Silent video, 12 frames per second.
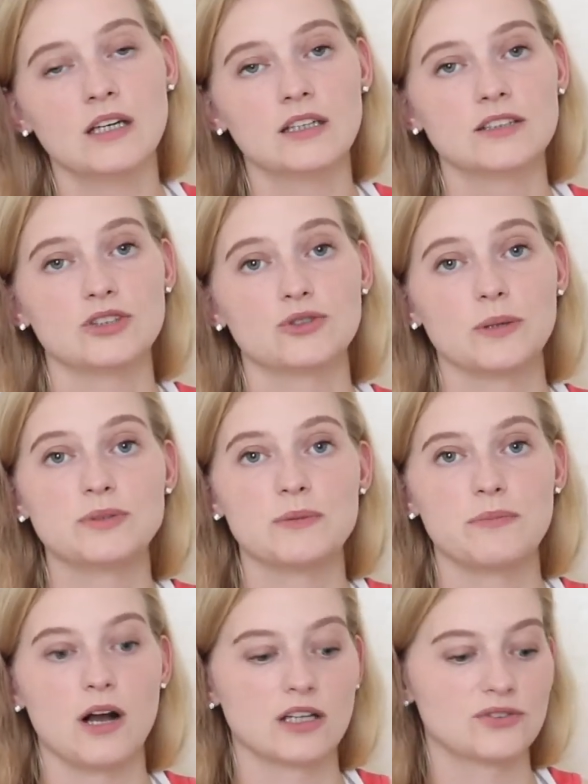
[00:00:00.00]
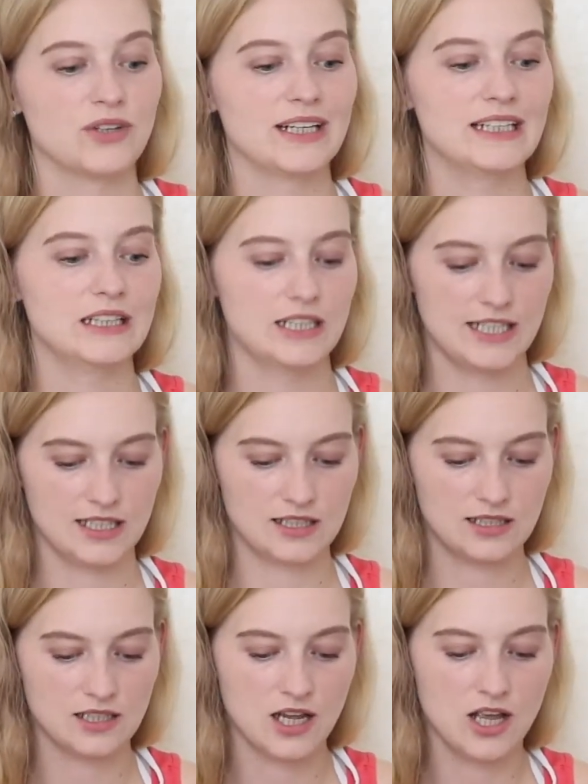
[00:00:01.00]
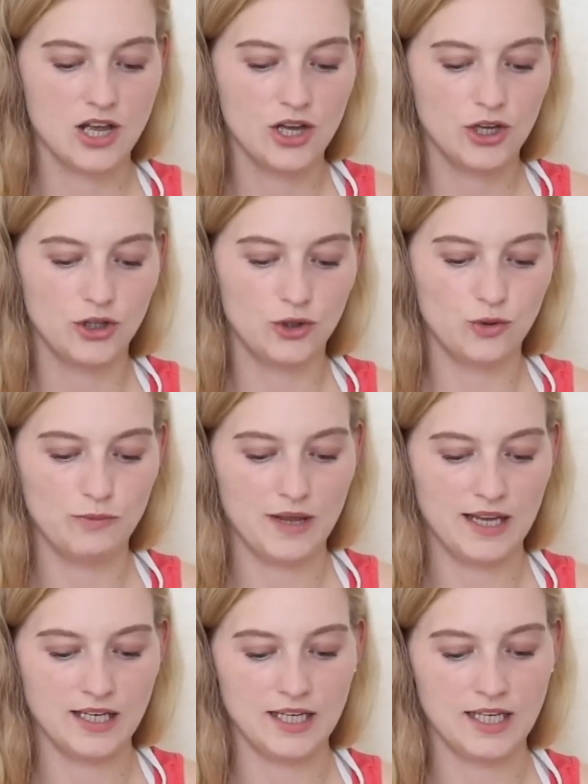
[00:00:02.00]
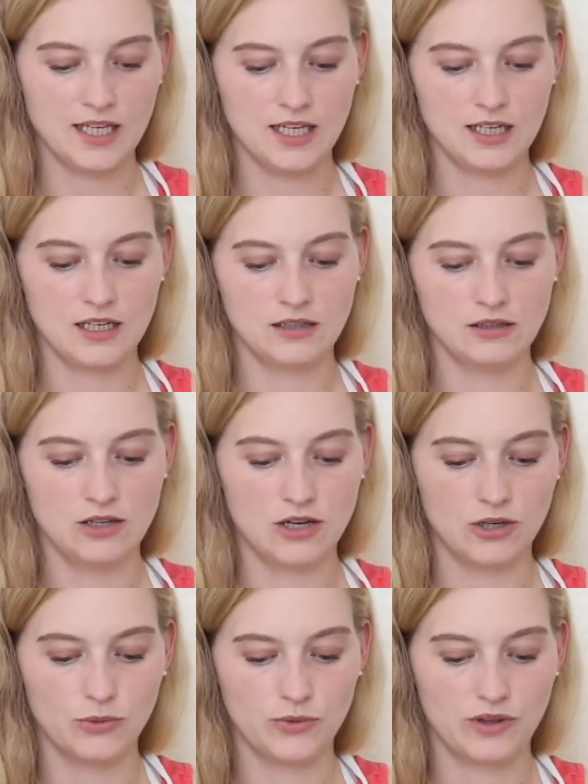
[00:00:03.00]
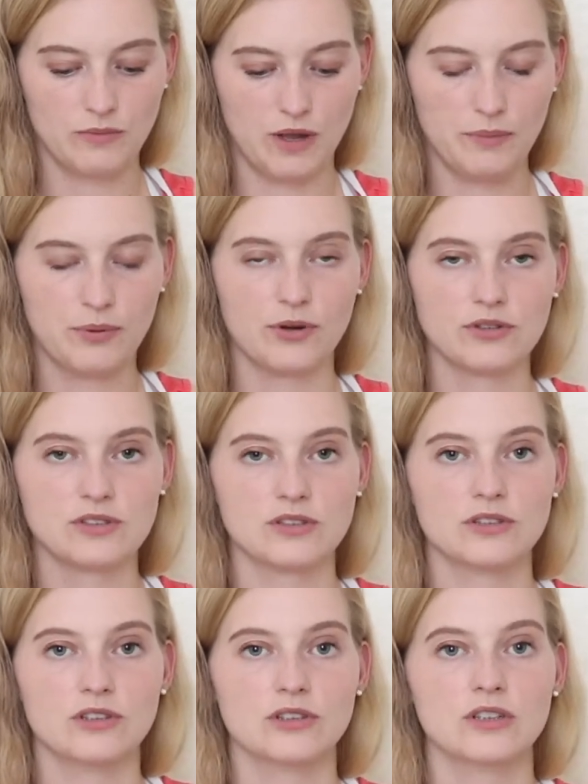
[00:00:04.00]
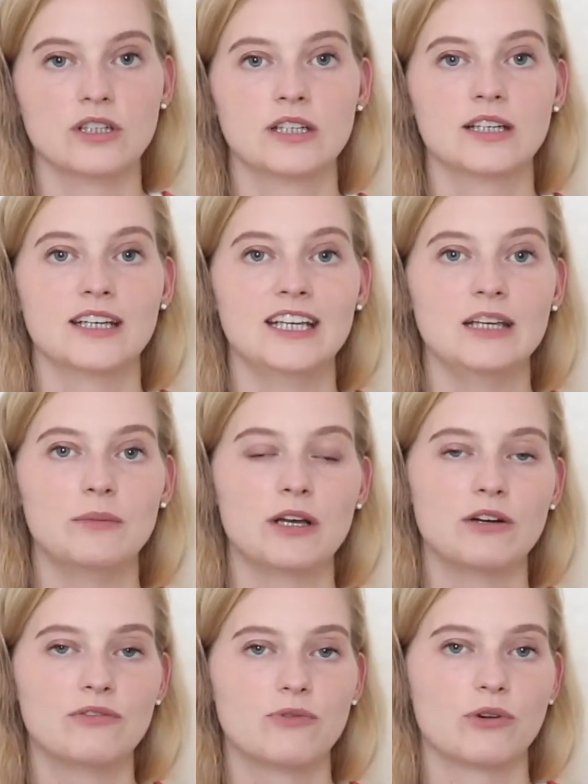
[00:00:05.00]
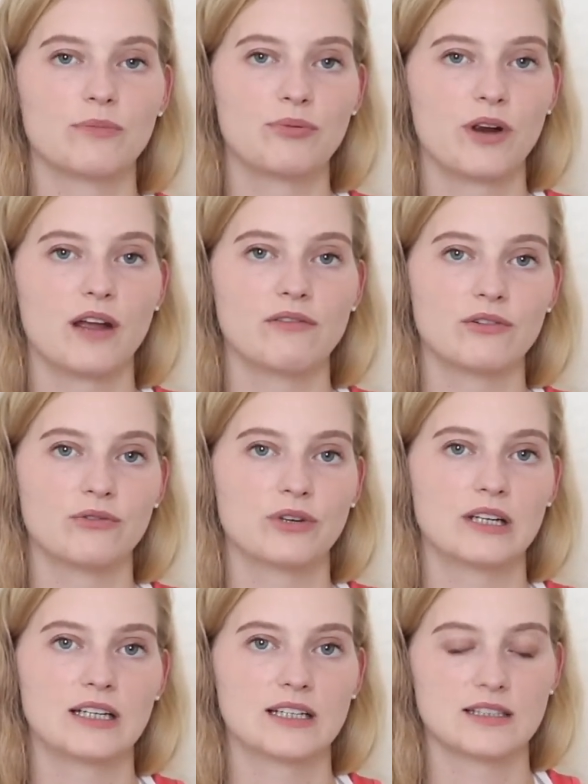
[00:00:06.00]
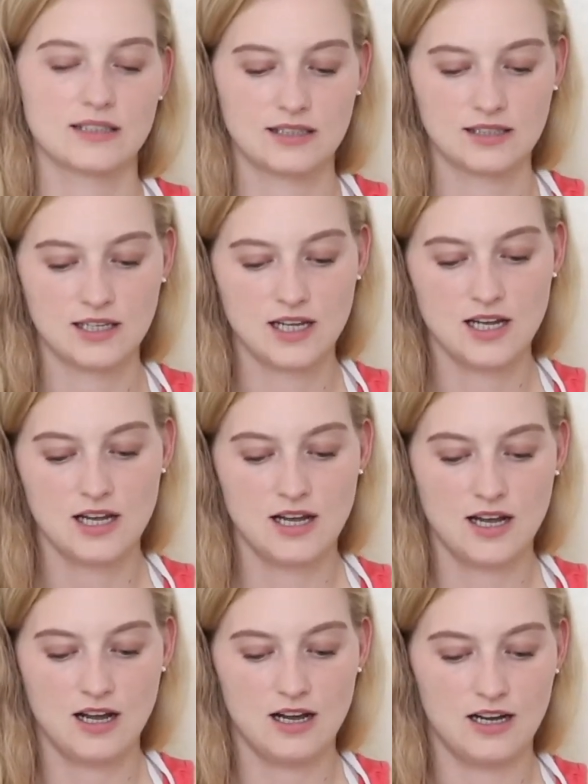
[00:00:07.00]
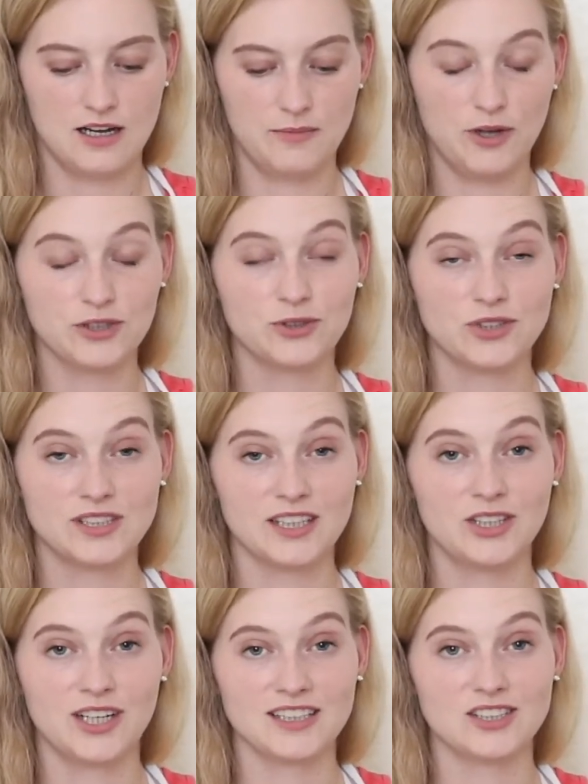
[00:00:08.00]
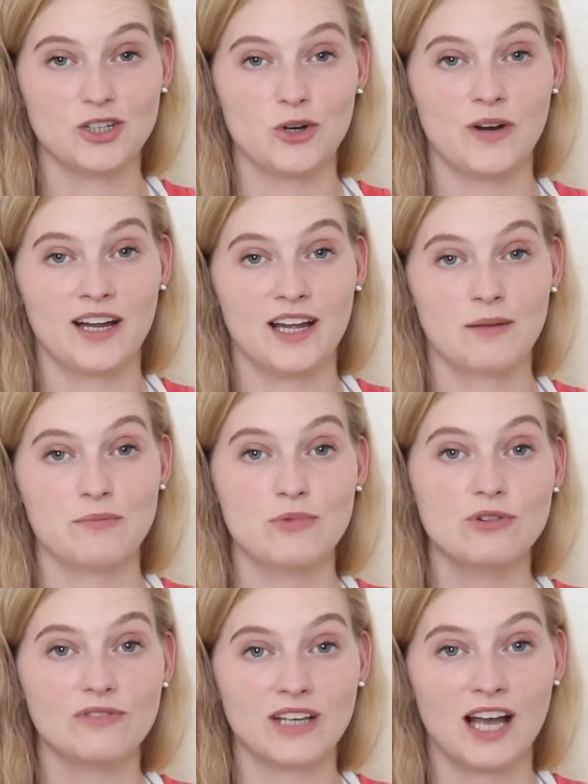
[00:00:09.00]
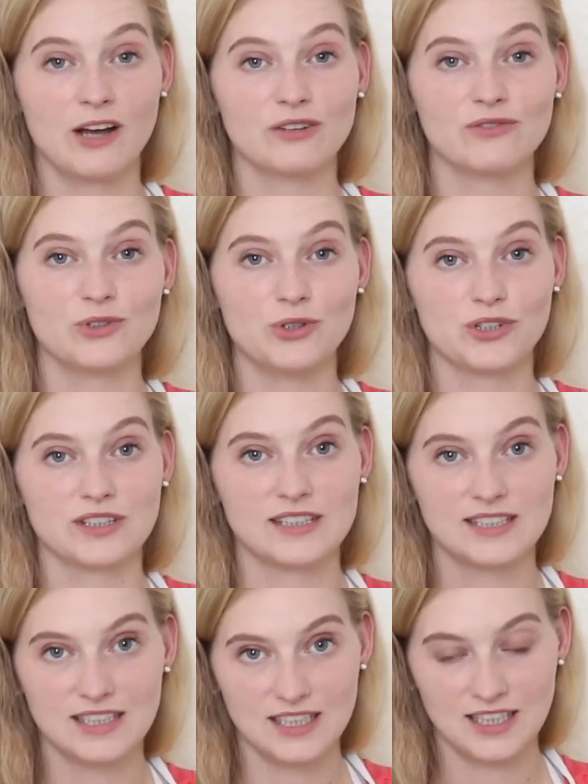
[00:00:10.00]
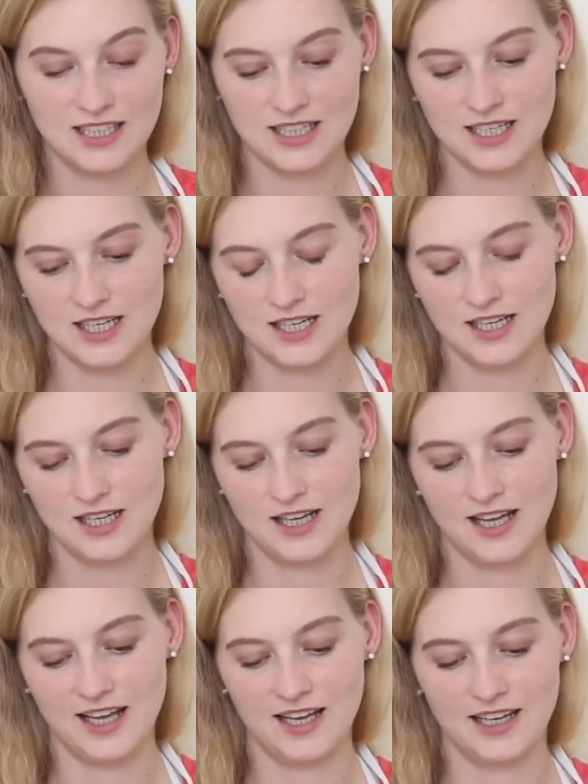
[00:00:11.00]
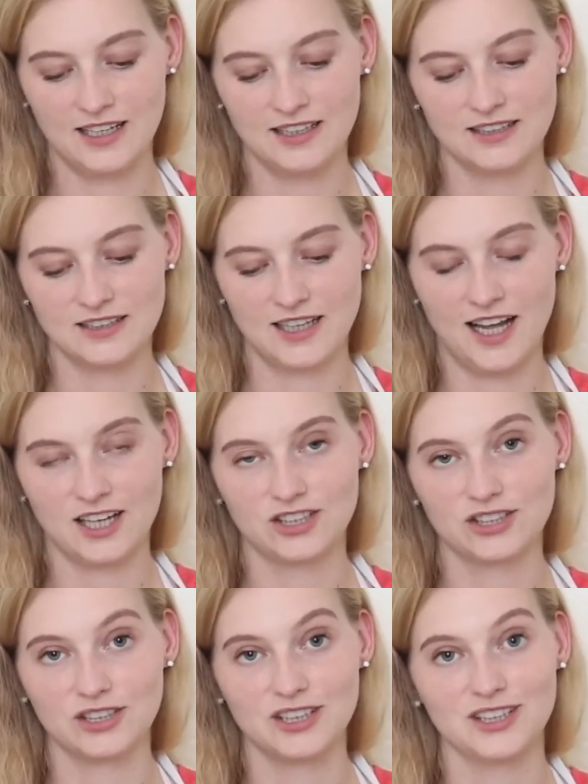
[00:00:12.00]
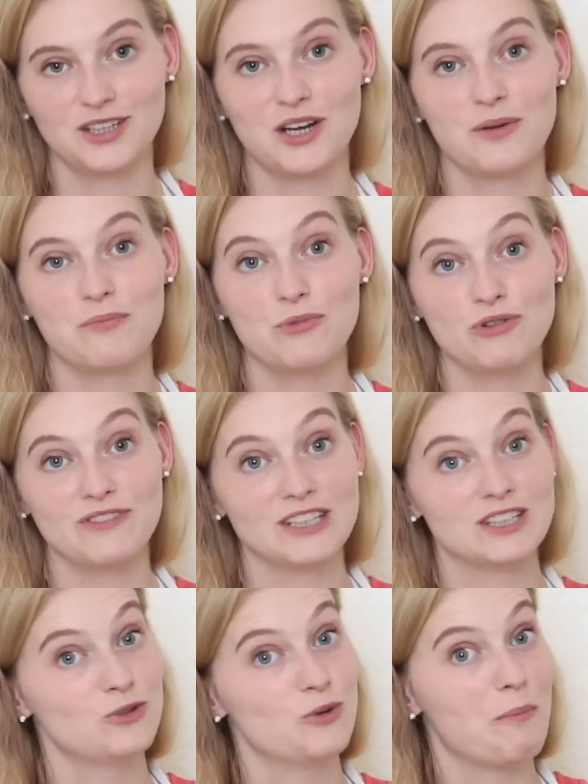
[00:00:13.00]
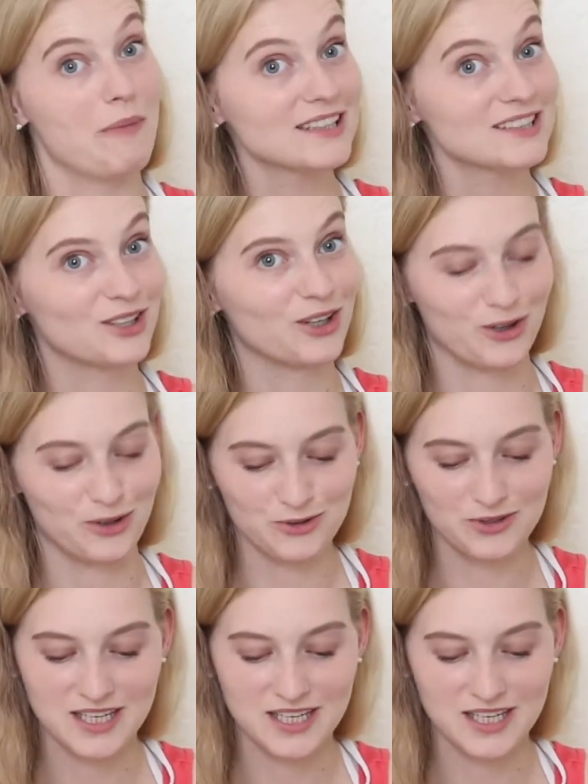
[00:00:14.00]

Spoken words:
description box for any links you may need, along with my personal email for private readings. Also, just to let you guys know, I am moving out of New York City and actually moving to Mexico.